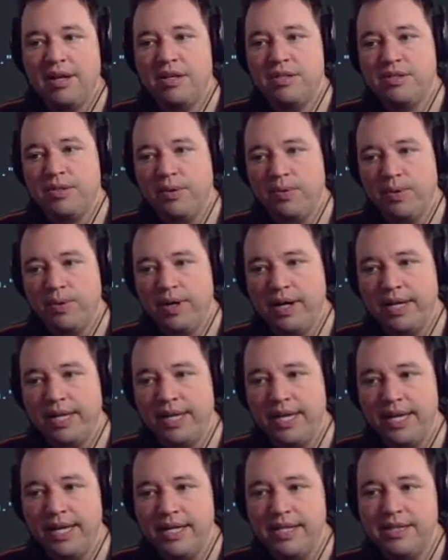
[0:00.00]
So
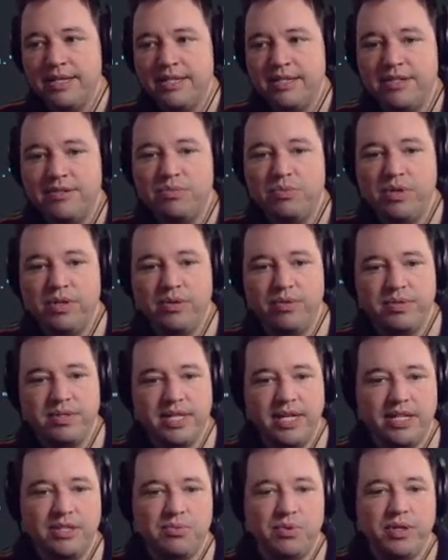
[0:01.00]
again, this is one of those
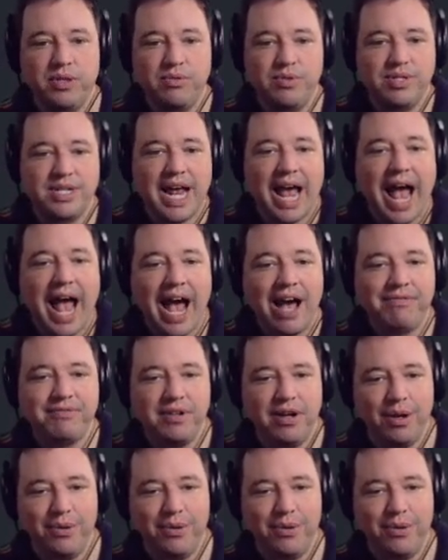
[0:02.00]
things where you just have to